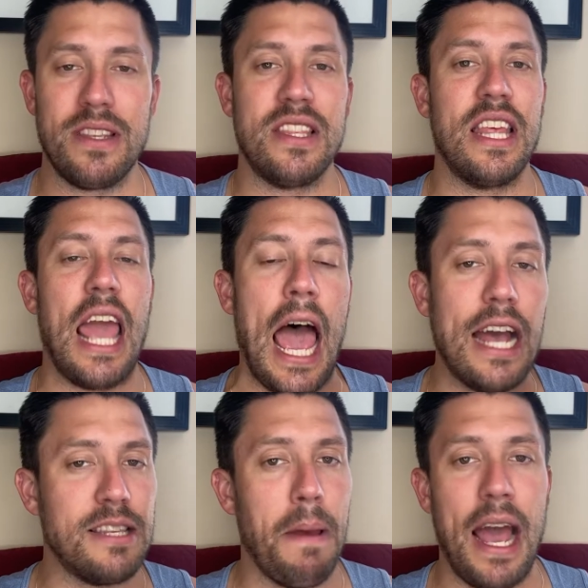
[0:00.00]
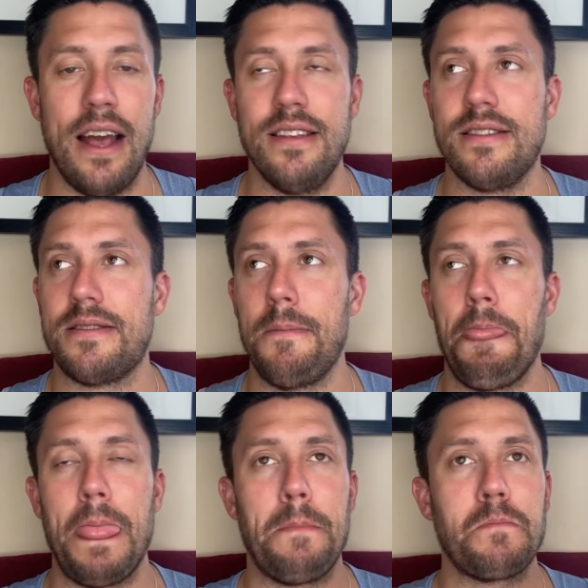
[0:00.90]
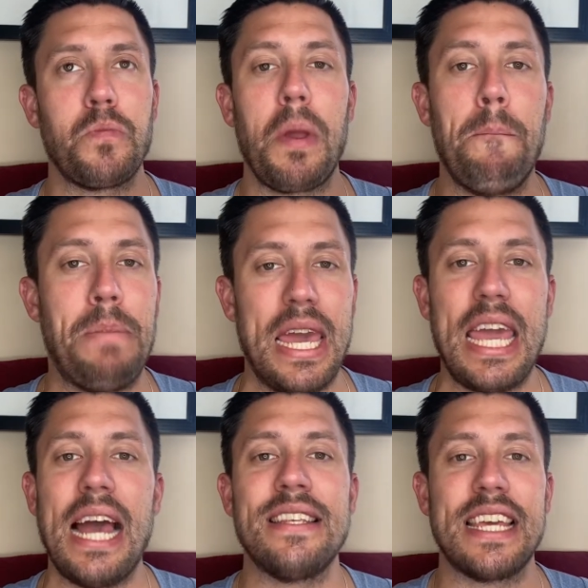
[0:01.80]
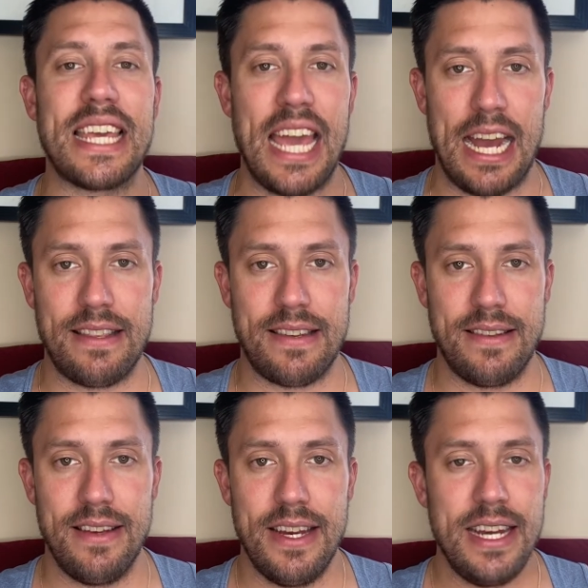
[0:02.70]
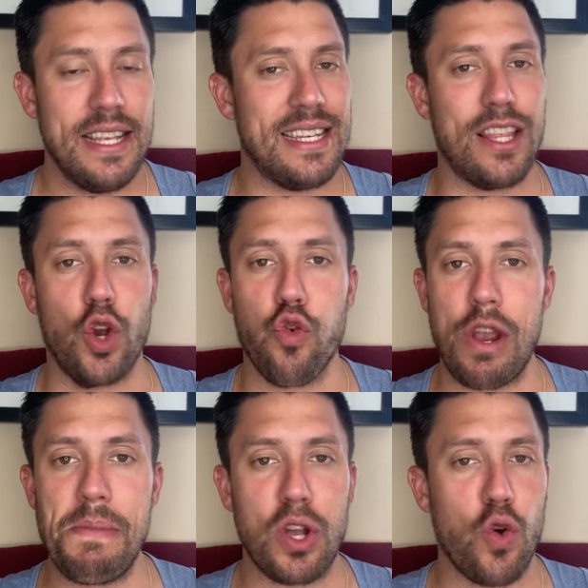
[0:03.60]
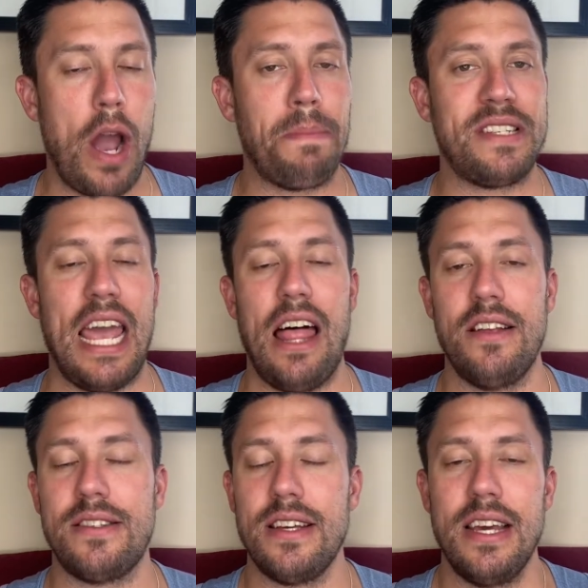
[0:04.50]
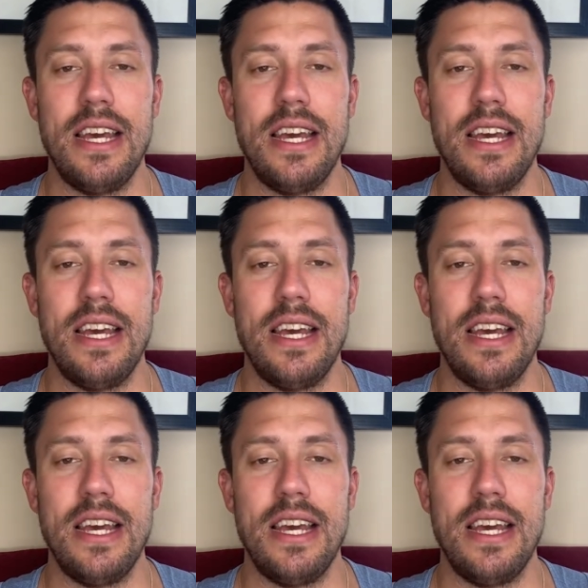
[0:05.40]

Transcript: This is as big as it gets. This is the cream of the crop talent.